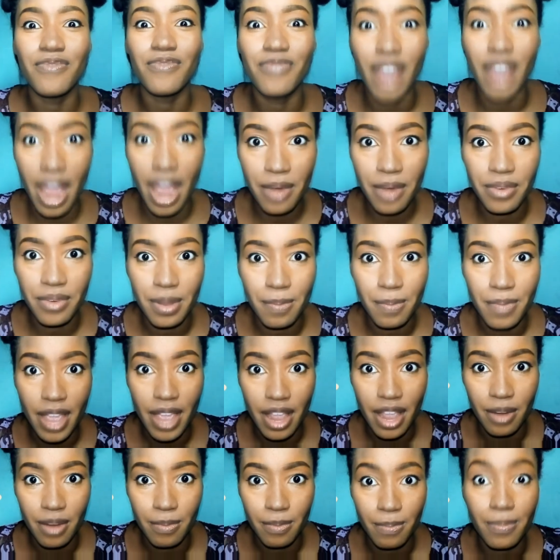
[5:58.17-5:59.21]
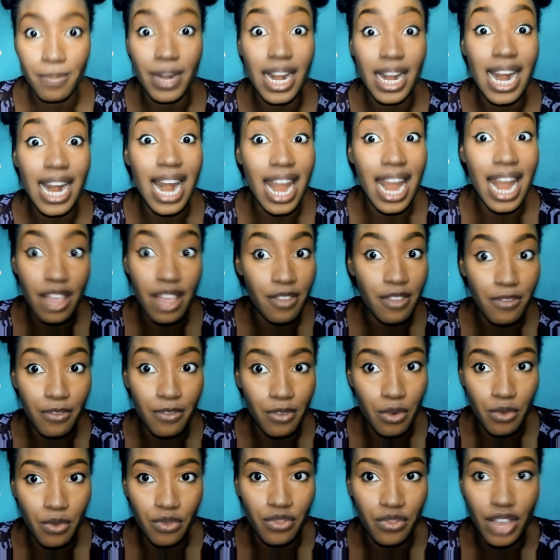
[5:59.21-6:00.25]
very play-
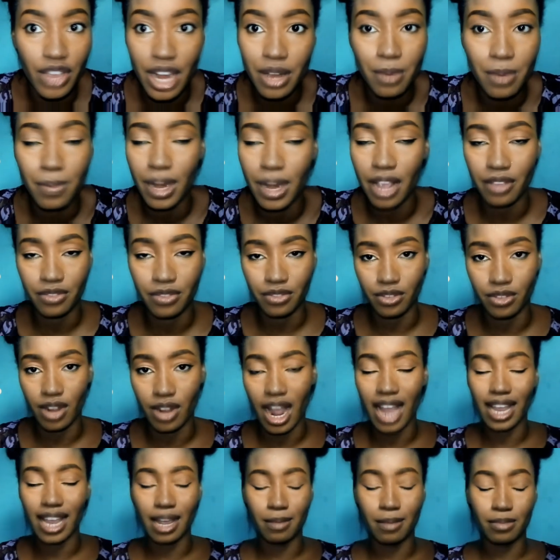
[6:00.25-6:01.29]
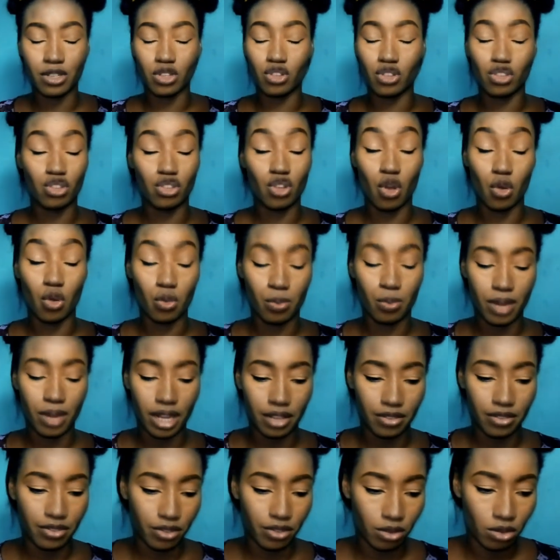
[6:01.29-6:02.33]
playful. Very playful. I can be so
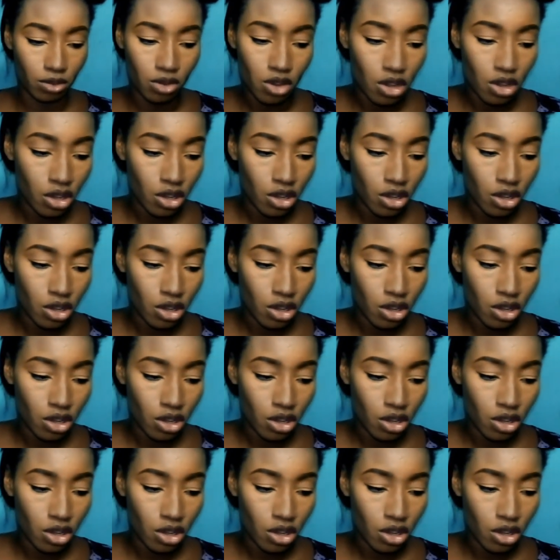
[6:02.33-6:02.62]
playful.